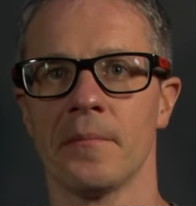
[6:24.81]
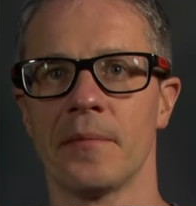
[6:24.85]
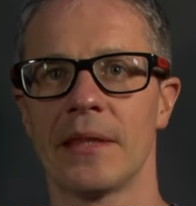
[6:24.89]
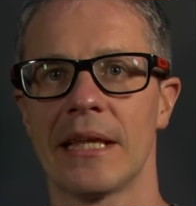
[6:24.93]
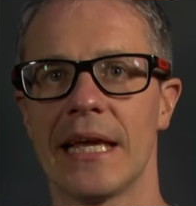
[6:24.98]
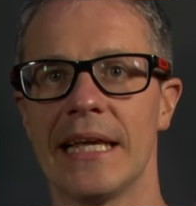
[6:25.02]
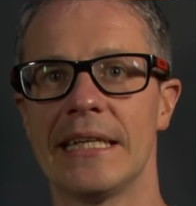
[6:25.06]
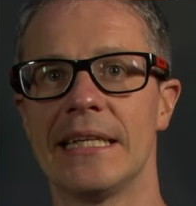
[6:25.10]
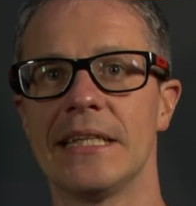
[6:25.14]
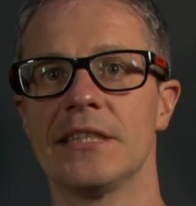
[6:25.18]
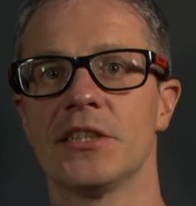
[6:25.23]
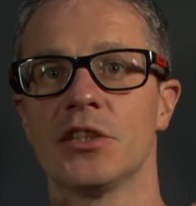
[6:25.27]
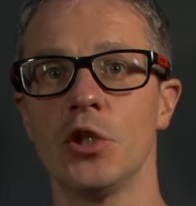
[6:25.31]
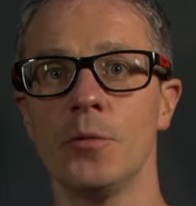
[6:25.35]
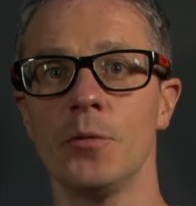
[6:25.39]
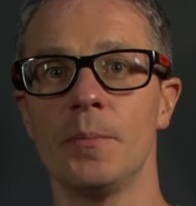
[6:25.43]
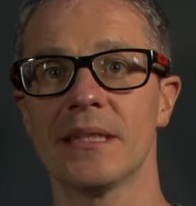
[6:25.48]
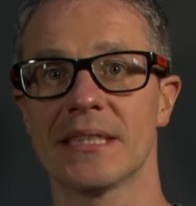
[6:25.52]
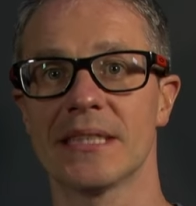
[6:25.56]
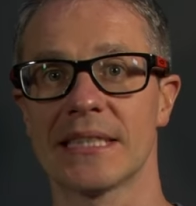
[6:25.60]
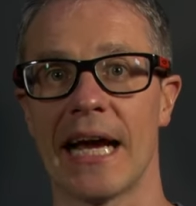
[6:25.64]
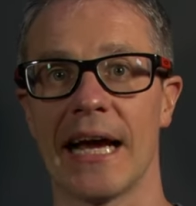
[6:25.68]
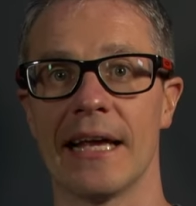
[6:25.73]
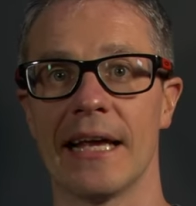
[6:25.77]
It is super
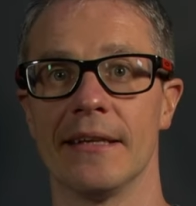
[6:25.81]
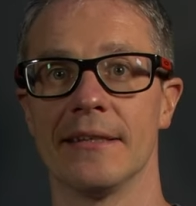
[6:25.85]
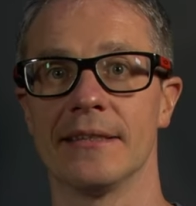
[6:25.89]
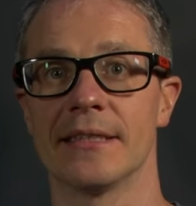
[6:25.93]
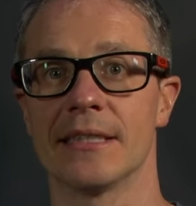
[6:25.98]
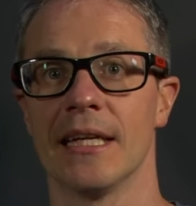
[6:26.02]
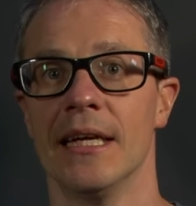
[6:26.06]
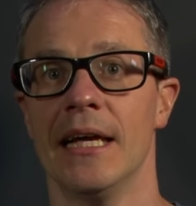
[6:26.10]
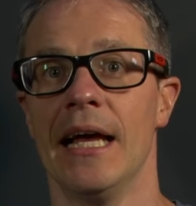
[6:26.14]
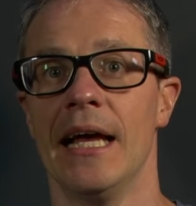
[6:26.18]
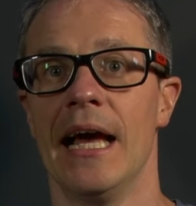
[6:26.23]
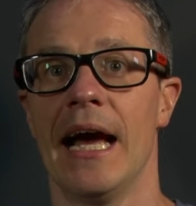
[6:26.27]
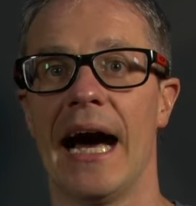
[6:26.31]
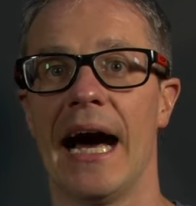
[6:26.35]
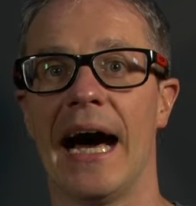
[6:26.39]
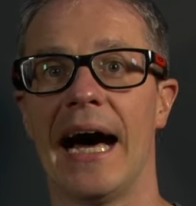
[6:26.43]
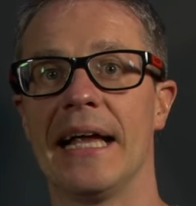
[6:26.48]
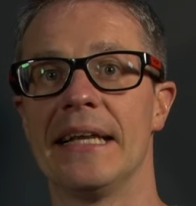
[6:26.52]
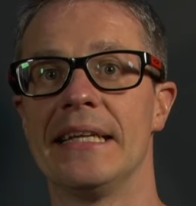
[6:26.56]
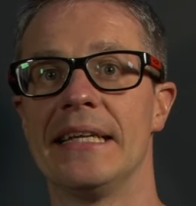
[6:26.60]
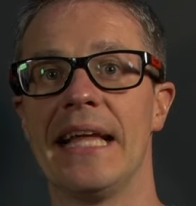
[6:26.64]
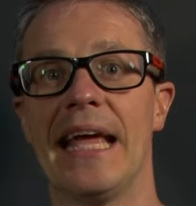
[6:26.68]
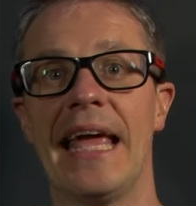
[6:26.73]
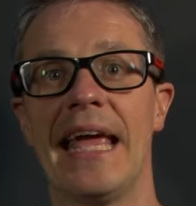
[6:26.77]
silent
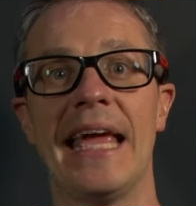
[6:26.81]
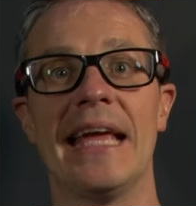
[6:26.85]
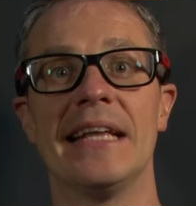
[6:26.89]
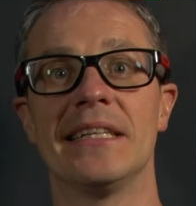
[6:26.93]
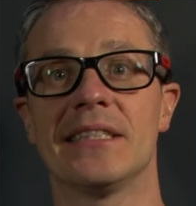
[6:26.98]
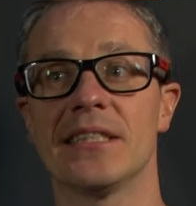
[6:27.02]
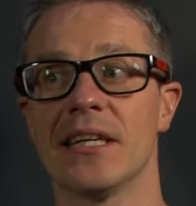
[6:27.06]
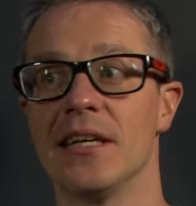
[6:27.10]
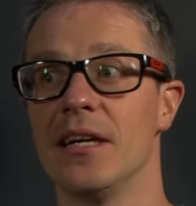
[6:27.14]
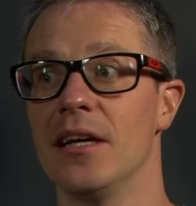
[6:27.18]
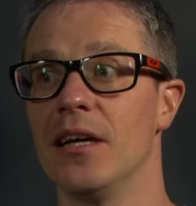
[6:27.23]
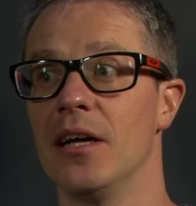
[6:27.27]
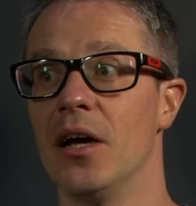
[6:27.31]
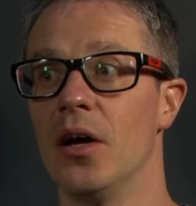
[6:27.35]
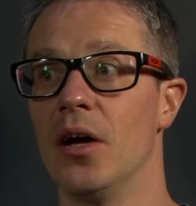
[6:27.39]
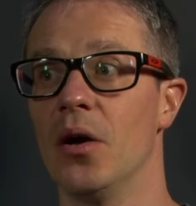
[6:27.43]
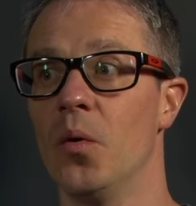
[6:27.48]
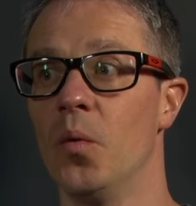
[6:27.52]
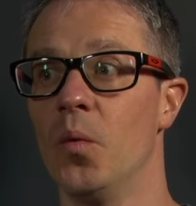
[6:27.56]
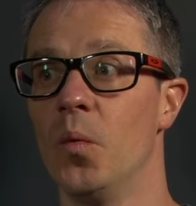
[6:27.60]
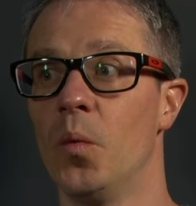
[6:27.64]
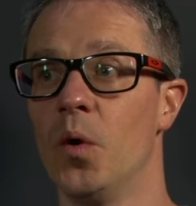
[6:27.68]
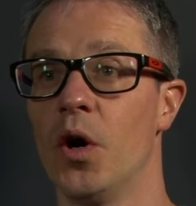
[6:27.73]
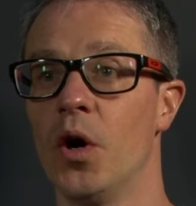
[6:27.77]
and it
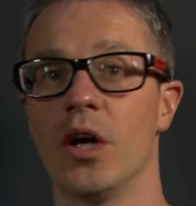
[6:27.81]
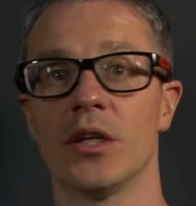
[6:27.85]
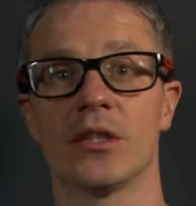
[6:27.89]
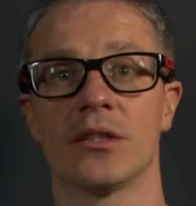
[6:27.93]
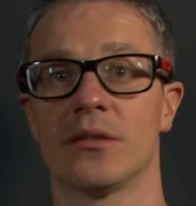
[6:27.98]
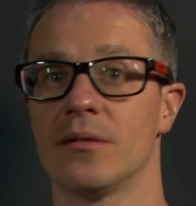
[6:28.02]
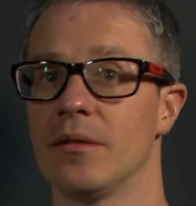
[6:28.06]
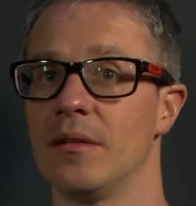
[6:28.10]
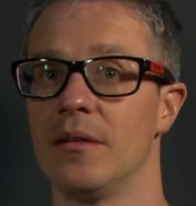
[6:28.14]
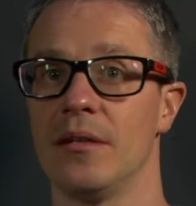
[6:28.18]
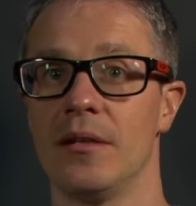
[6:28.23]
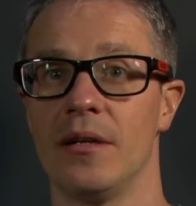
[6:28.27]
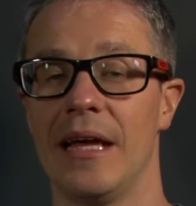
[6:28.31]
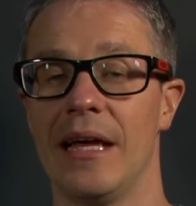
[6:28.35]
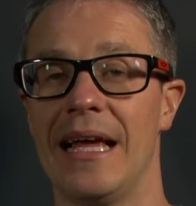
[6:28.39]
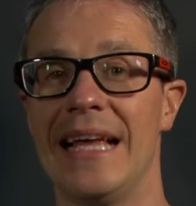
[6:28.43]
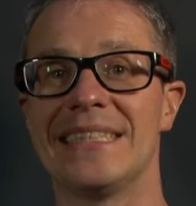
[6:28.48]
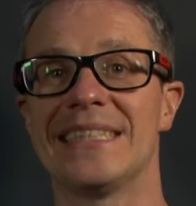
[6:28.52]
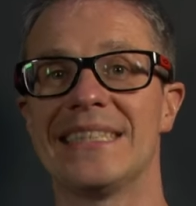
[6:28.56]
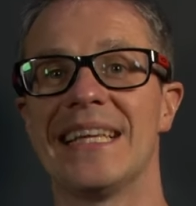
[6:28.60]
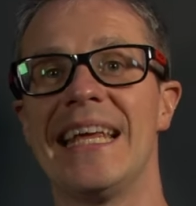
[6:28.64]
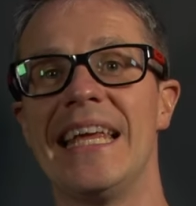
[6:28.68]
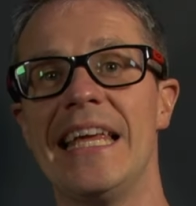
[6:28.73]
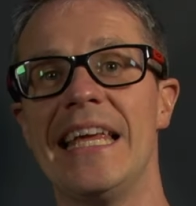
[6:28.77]
works.
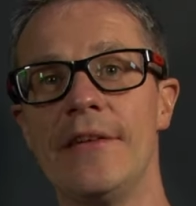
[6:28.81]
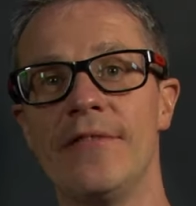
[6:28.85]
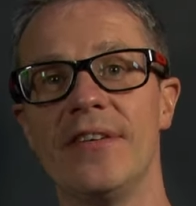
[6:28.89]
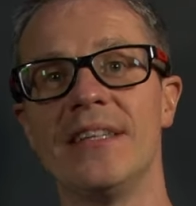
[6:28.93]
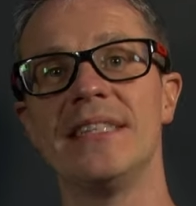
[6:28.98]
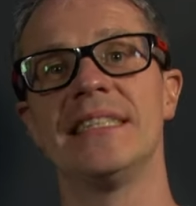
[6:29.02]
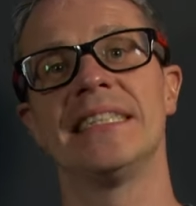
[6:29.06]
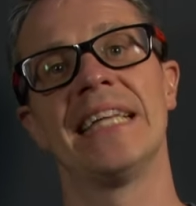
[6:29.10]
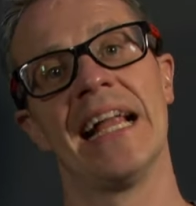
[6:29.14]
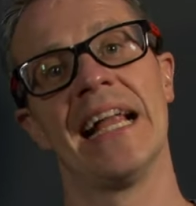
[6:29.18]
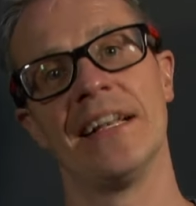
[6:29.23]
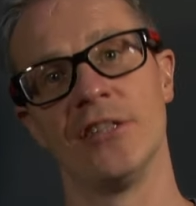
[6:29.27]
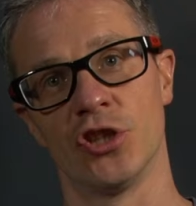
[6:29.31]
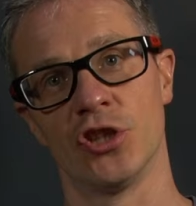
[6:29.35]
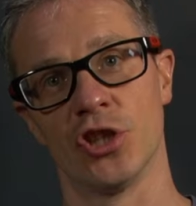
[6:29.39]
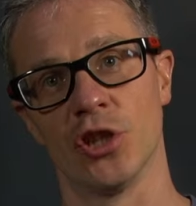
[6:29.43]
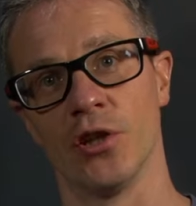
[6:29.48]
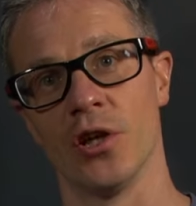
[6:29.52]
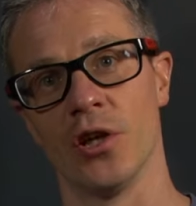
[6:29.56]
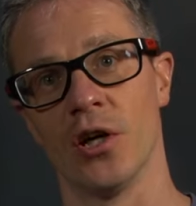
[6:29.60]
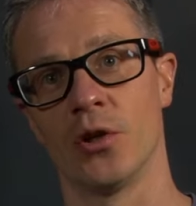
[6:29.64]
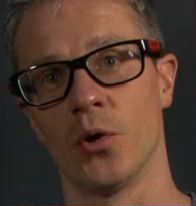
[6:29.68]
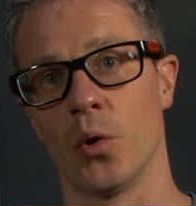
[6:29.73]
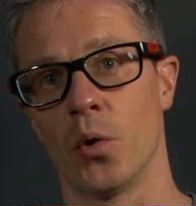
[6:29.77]
It's even
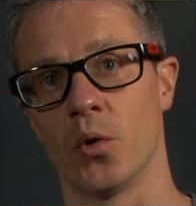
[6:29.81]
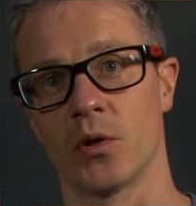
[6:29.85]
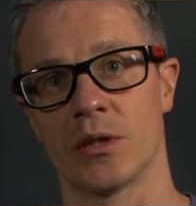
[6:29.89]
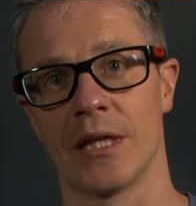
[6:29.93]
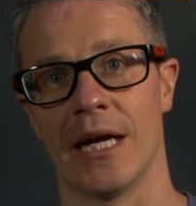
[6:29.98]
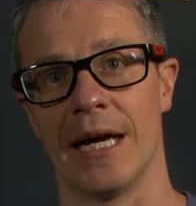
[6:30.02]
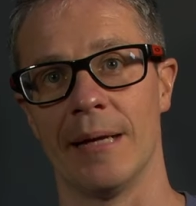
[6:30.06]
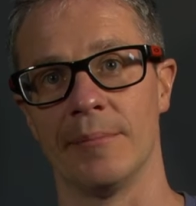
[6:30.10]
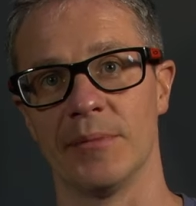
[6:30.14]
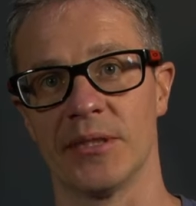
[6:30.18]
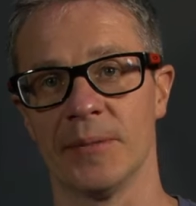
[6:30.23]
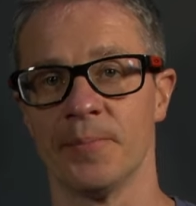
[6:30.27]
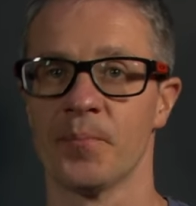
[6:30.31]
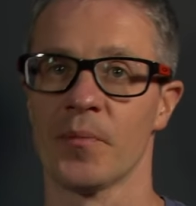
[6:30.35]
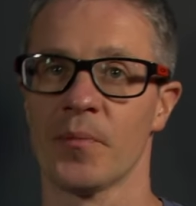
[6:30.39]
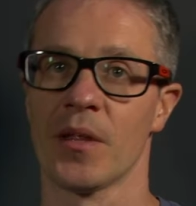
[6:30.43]
tension at all times.